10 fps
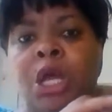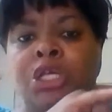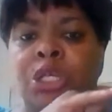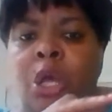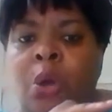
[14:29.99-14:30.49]

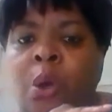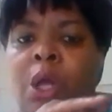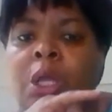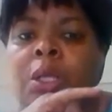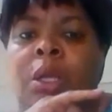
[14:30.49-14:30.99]
So
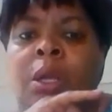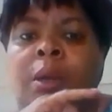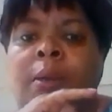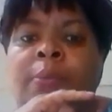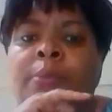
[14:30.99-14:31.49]

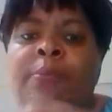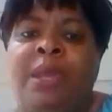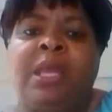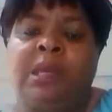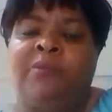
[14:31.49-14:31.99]

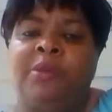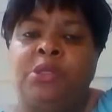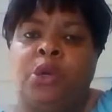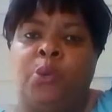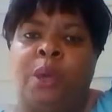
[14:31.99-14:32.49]
being in the
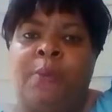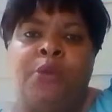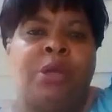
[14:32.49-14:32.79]
physical realm,